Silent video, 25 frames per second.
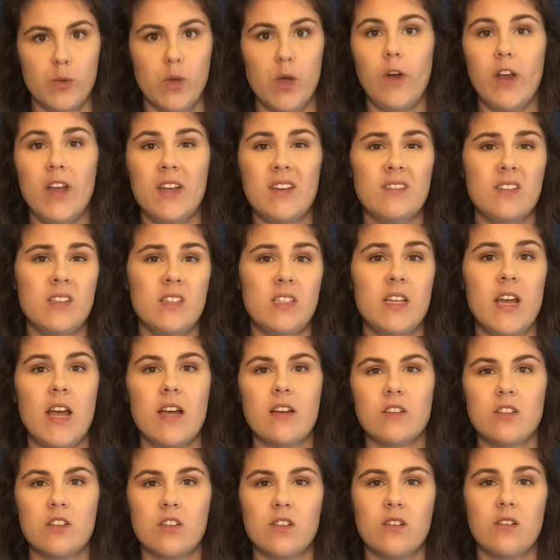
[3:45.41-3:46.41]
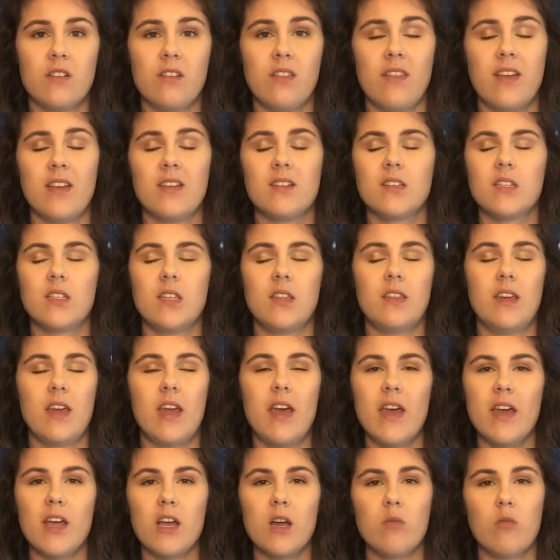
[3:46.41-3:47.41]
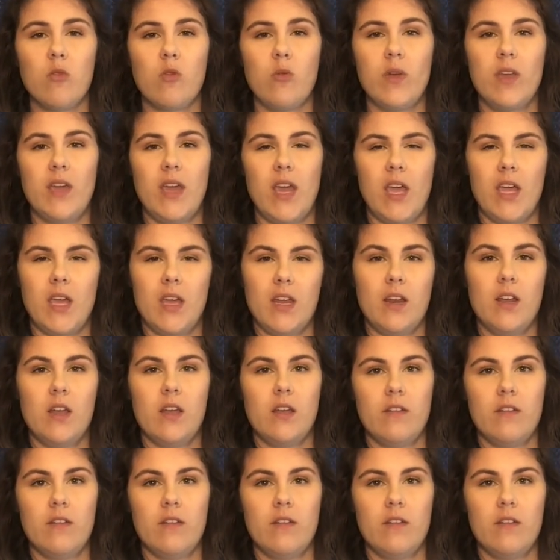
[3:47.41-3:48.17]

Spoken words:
We can detect certain things in the air, but we can't